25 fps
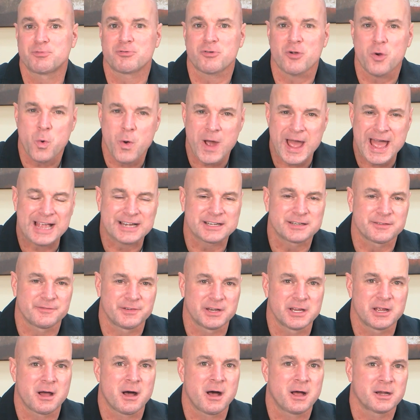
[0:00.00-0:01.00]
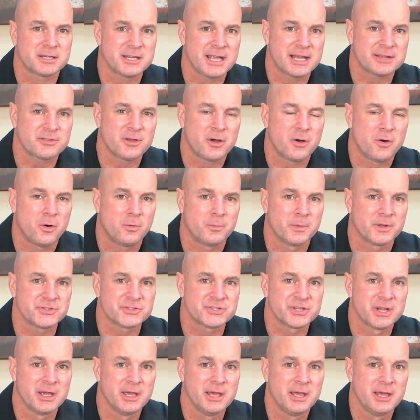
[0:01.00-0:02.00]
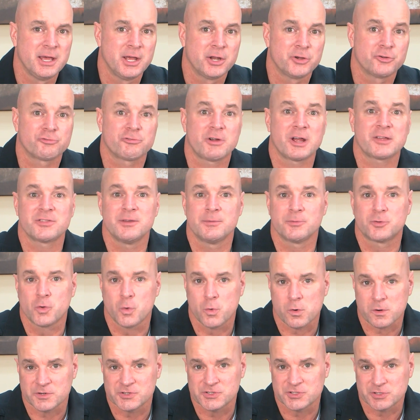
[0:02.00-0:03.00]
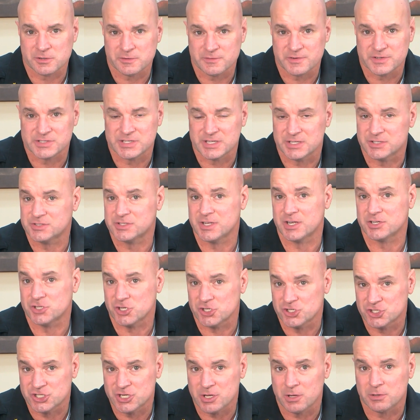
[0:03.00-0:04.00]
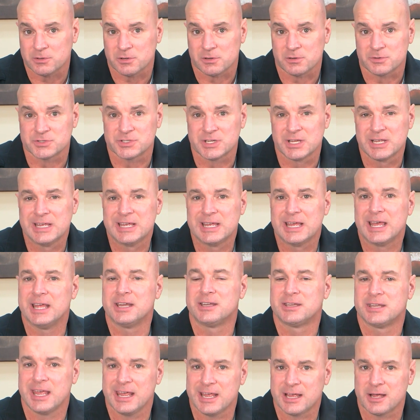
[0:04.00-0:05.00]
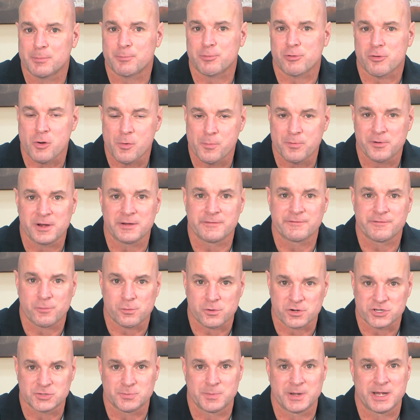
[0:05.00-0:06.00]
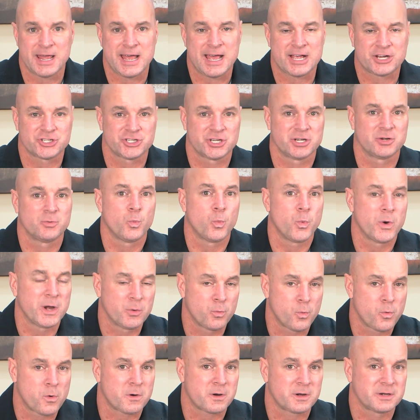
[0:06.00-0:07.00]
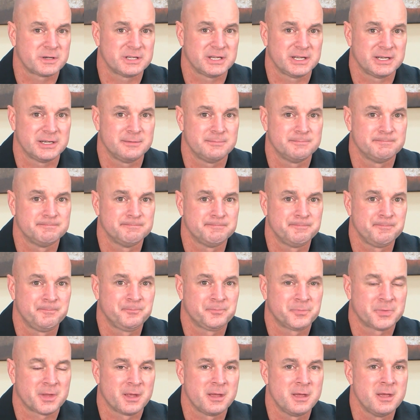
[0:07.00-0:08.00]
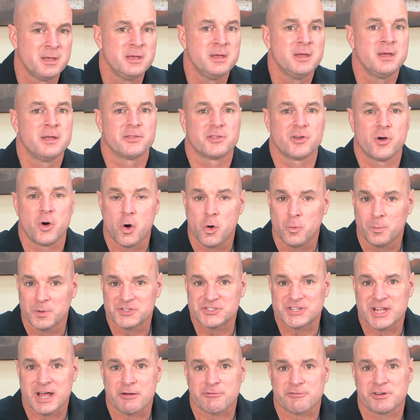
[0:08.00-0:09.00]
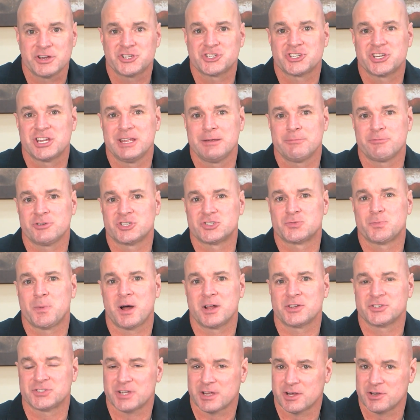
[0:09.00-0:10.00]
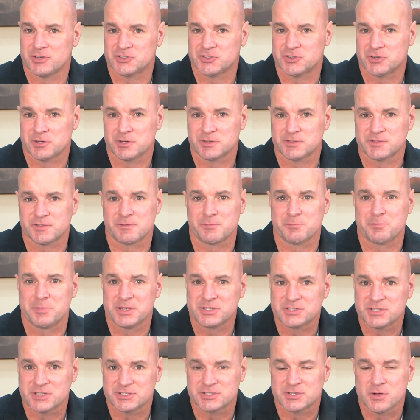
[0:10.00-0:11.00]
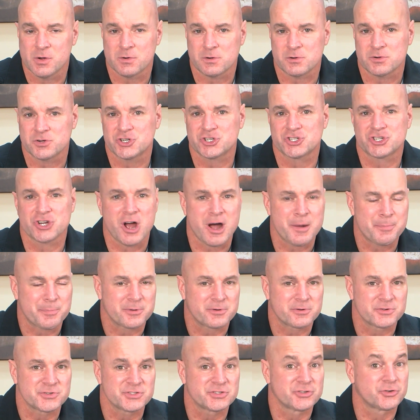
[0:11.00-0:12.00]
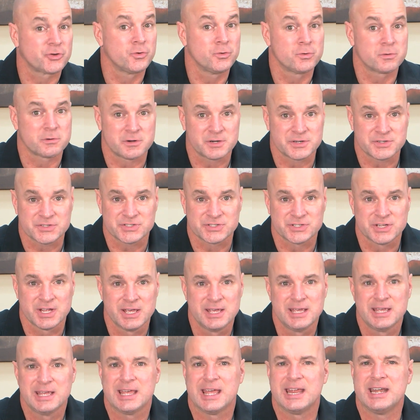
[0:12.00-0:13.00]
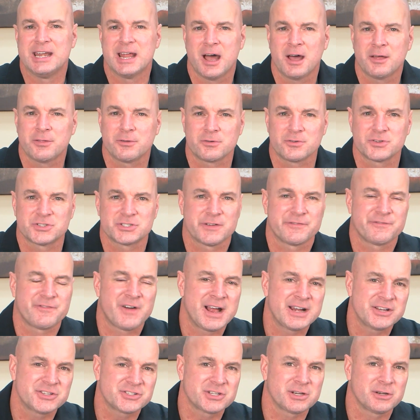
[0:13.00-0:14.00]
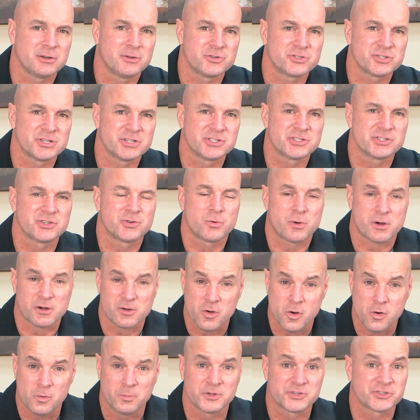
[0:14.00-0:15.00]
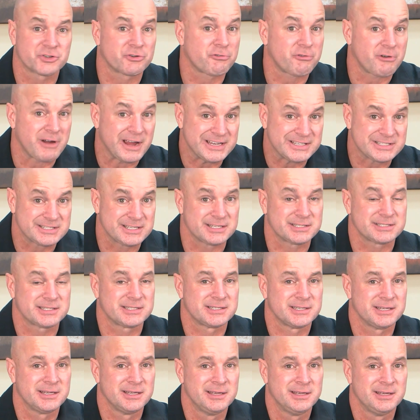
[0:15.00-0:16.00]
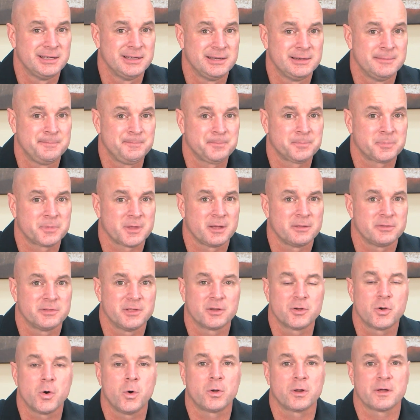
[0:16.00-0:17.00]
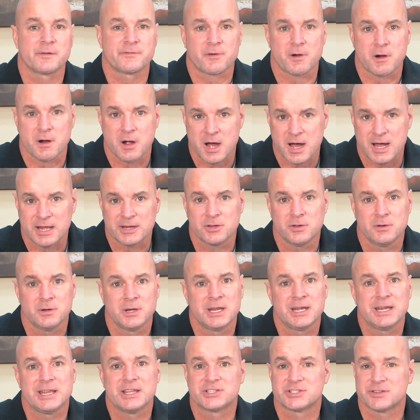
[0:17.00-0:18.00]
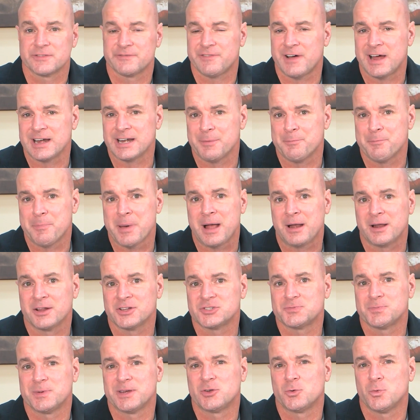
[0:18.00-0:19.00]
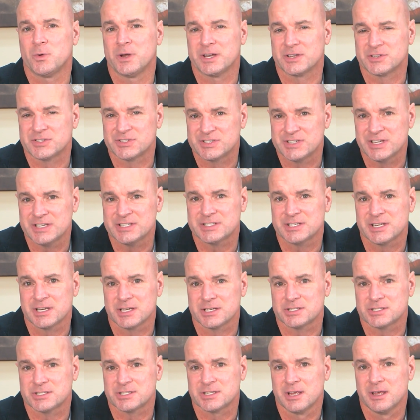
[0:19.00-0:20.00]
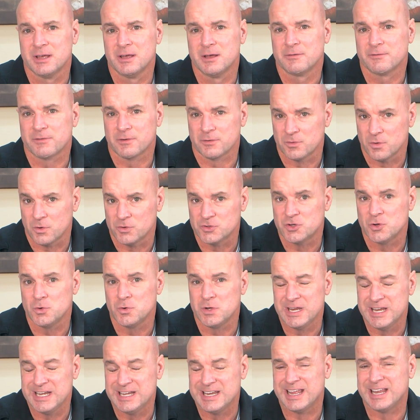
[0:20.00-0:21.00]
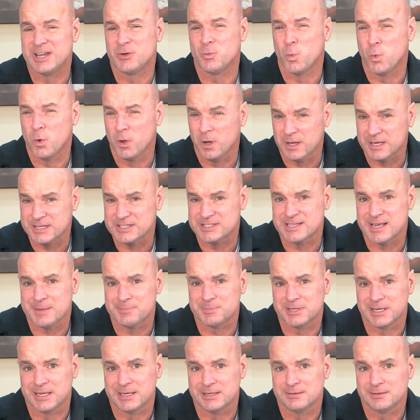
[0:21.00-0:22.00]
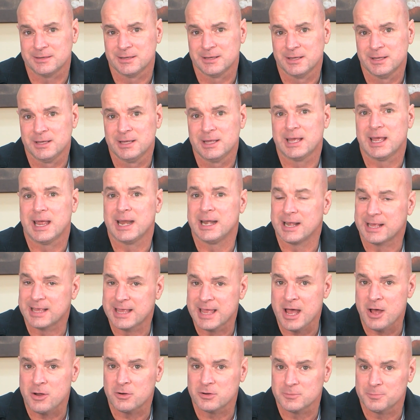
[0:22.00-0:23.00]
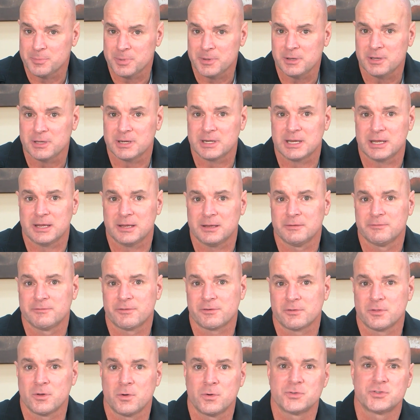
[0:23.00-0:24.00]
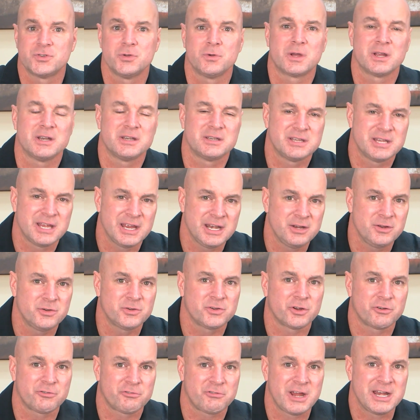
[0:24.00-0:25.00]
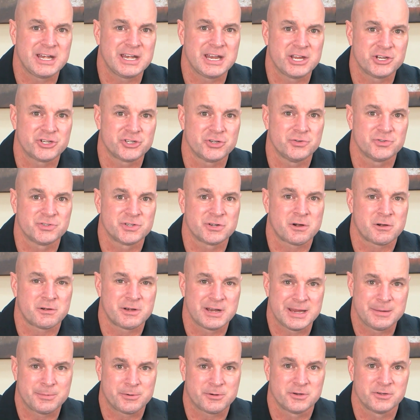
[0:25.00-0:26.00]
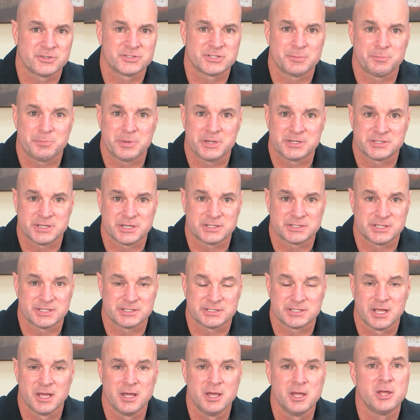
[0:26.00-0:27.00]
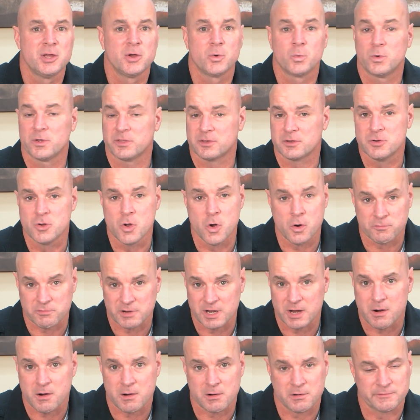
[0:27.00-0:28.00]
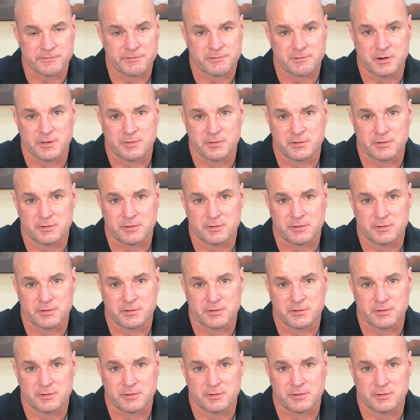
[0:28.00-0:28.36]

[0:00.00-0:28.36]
proactively contact the homeless, direct them towards services such as shelters, and take appropriate enforcement action when warranted. The Homeless Outreach Team responds to concerns from business owners, shoppers, tourists, and others to find solutions to our homeless crisis. The goal of our HOT unit is to find a balance between assistance for those who need and will accept it and accountability for those who continue to create issues in our neighborhoods and businesses with no regard for